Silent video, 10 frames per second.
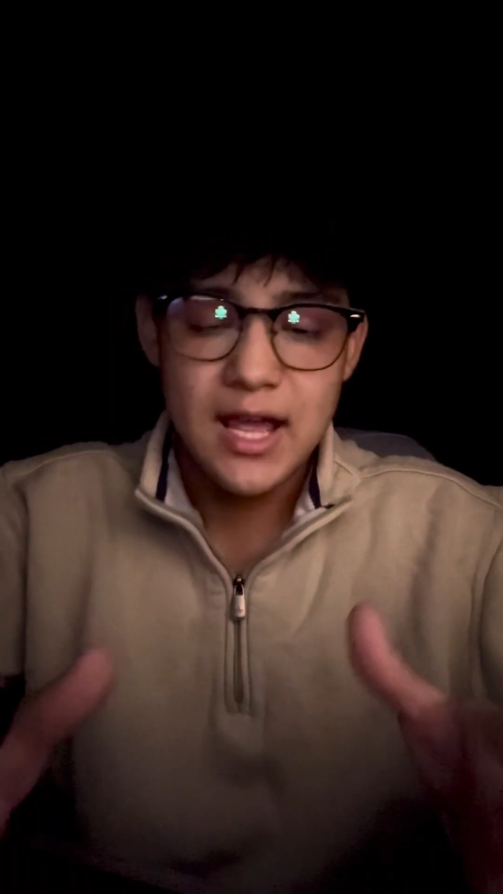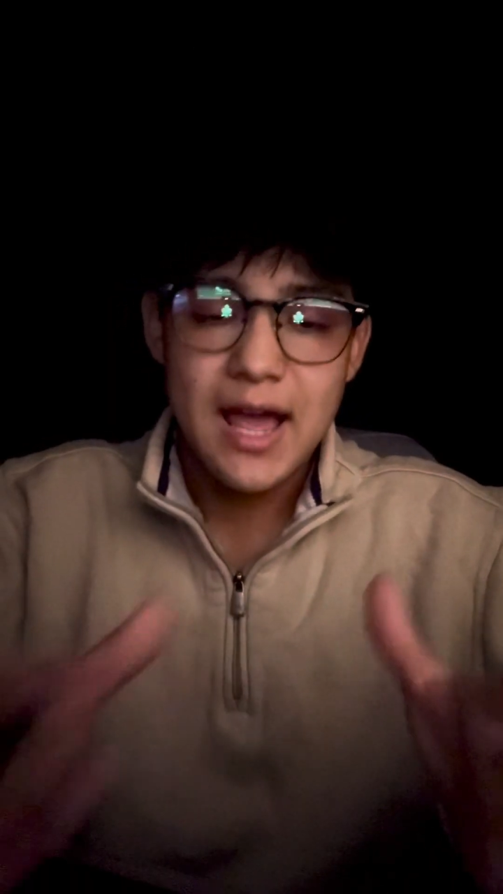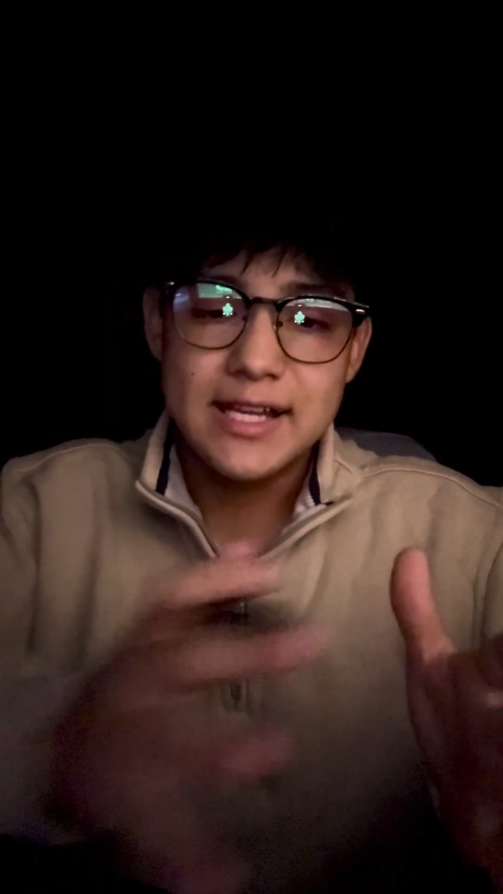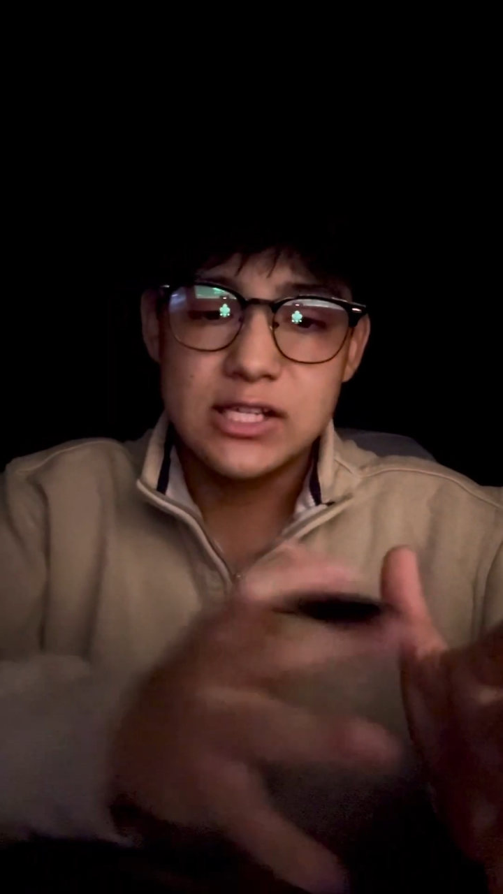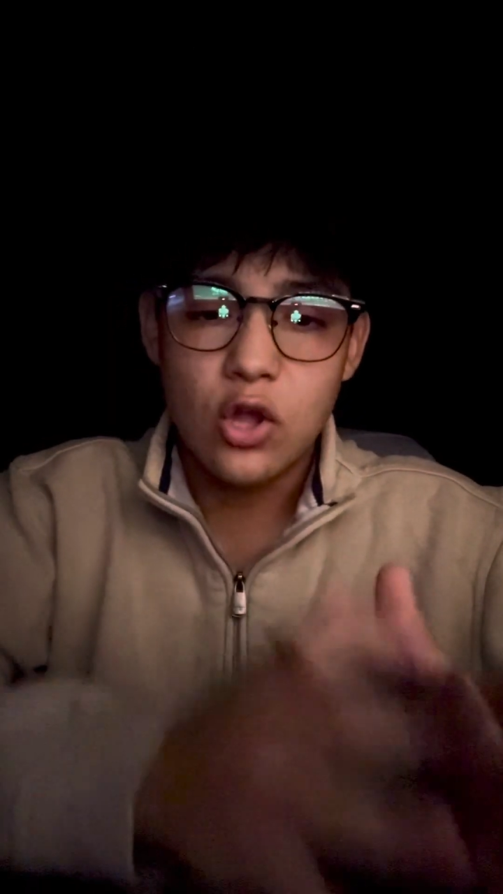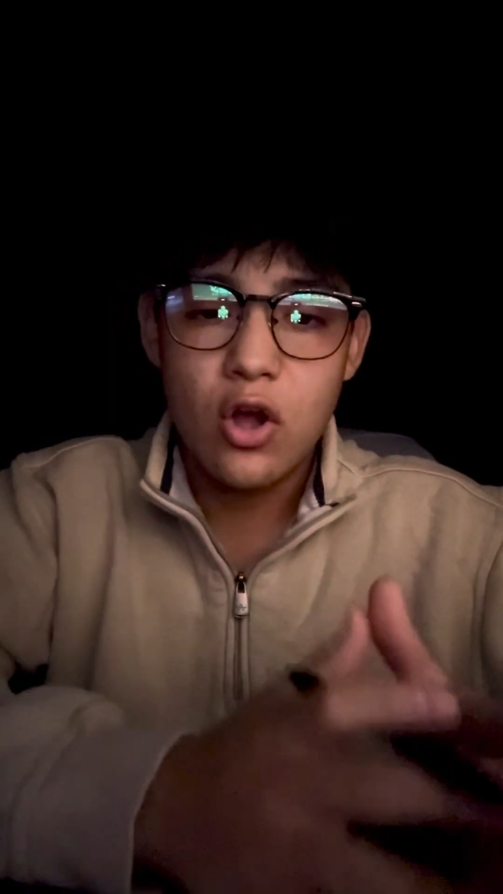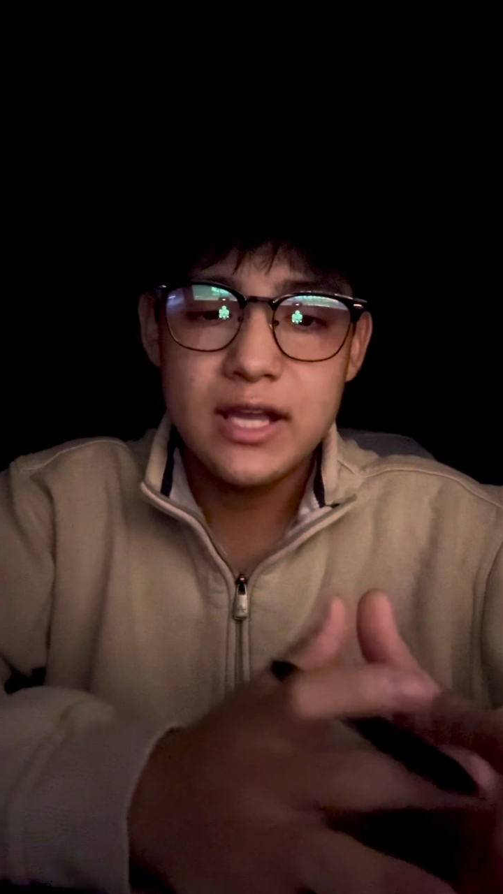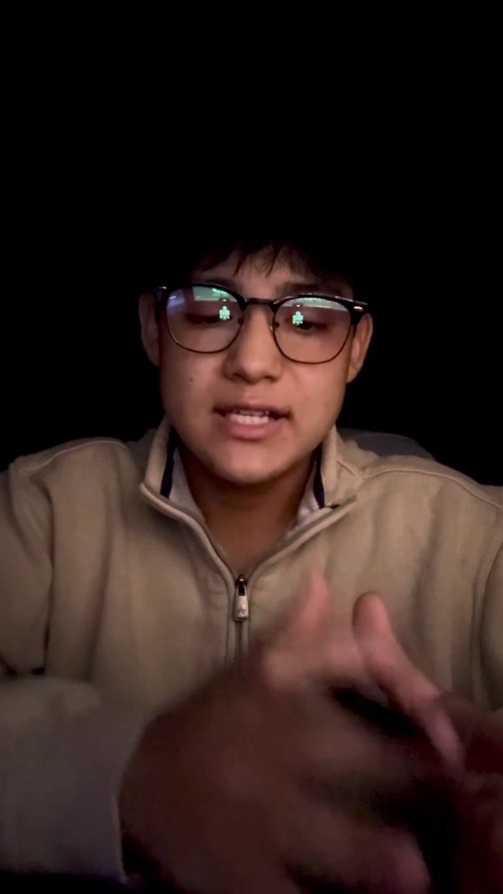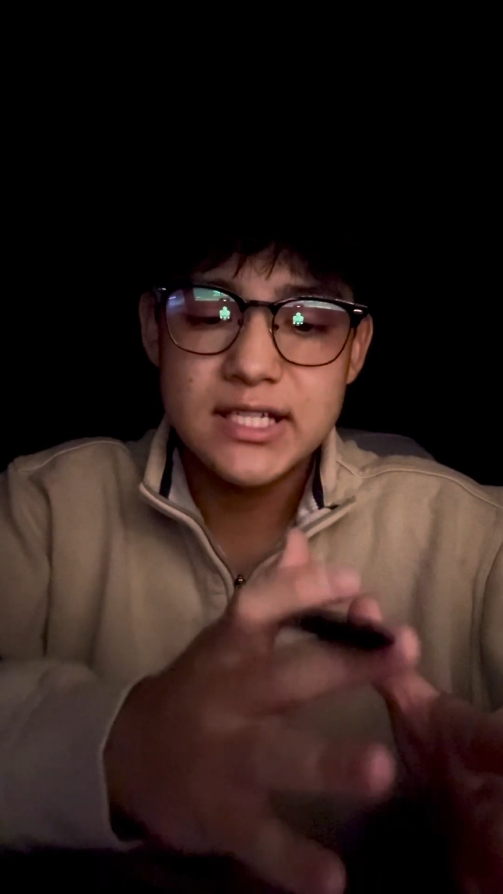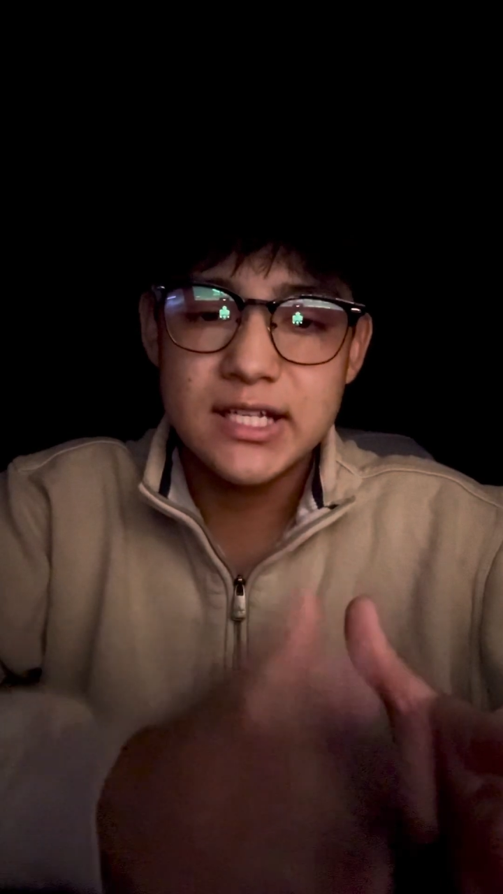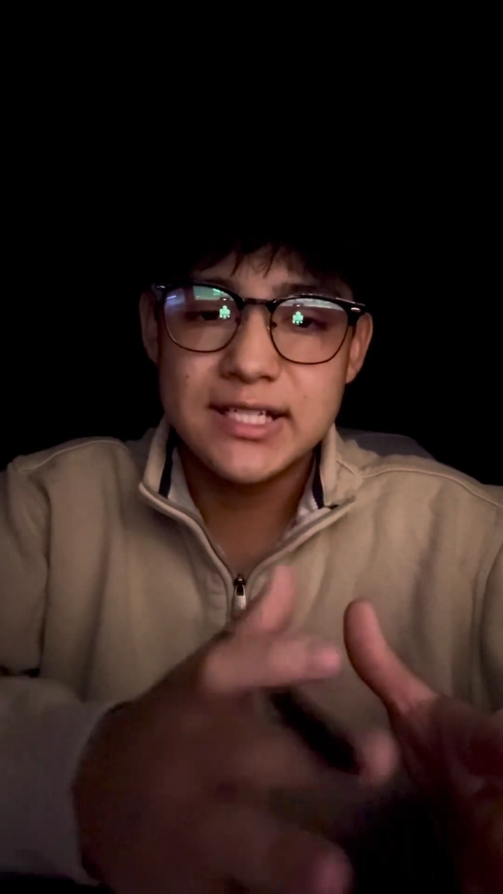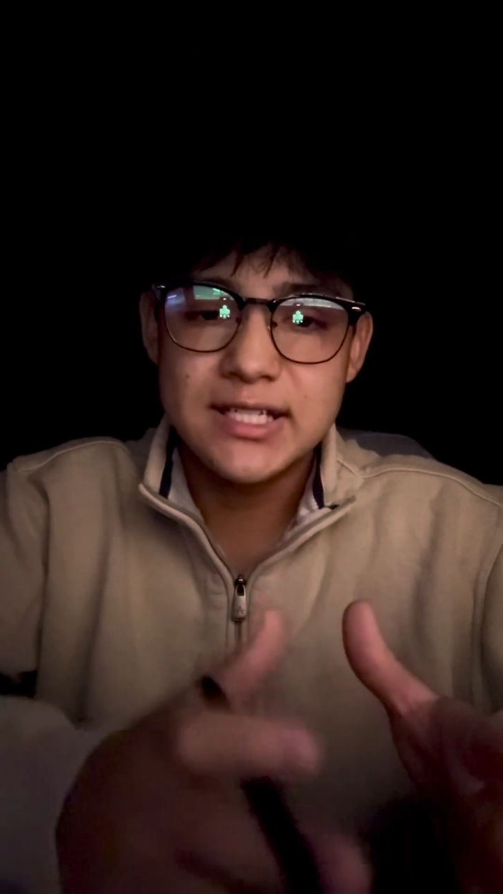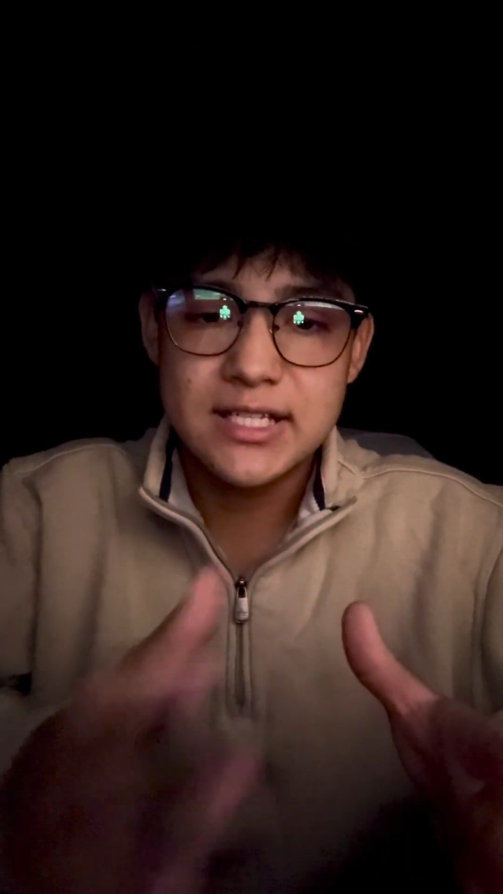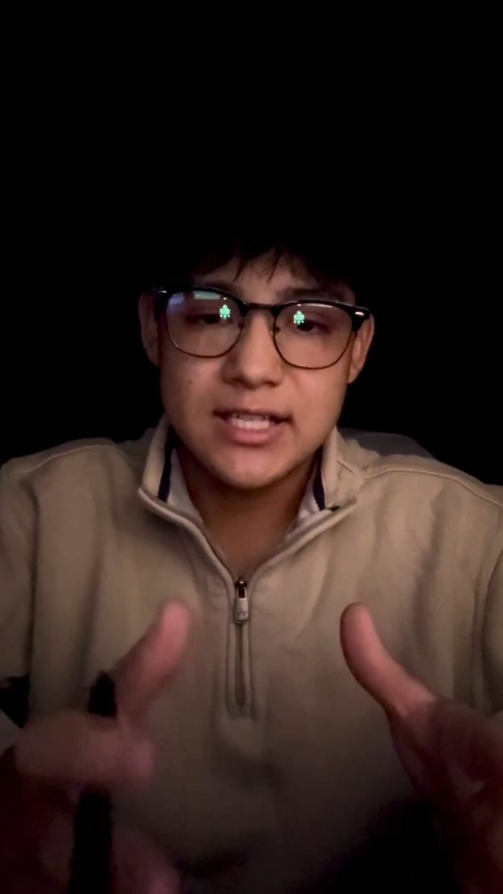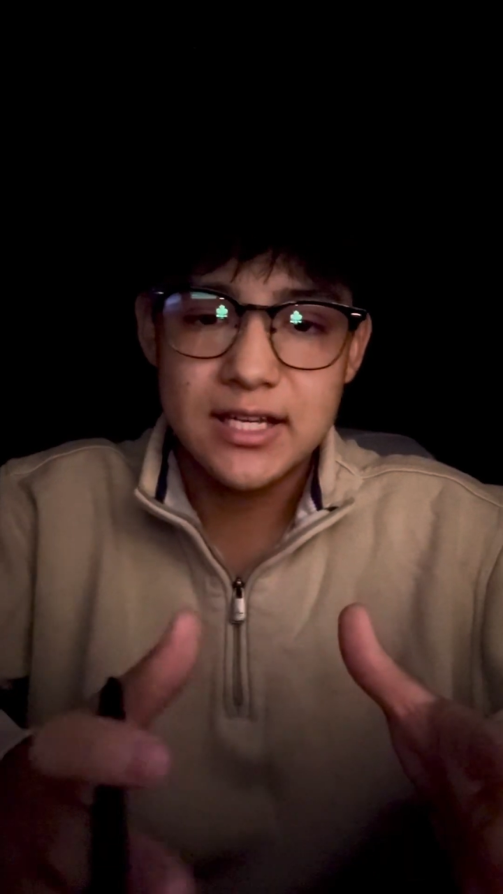as long as it's
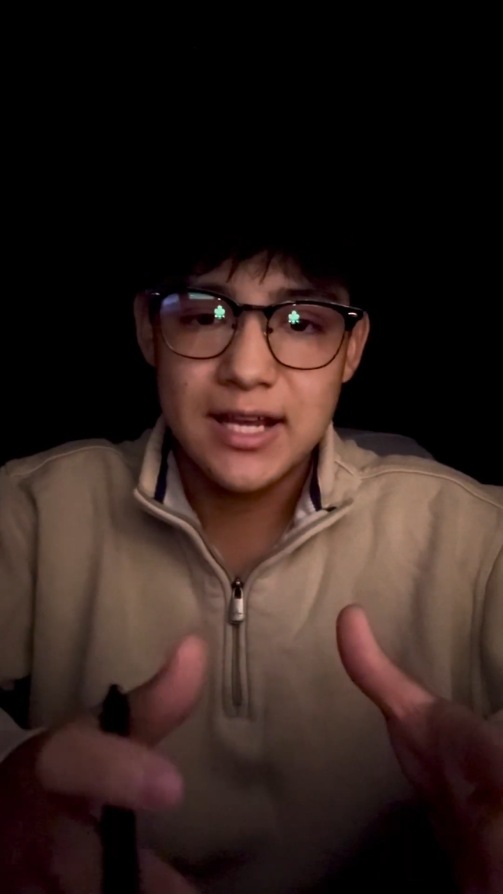consistent,